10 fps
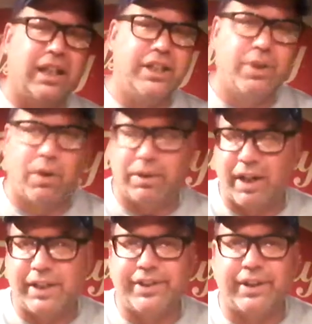Enjoy the
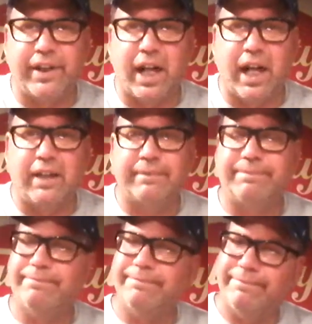rest of your day.
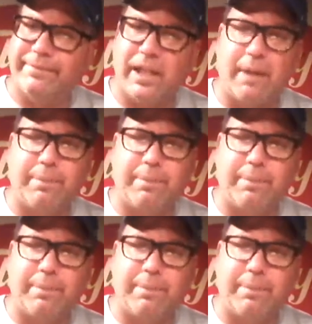I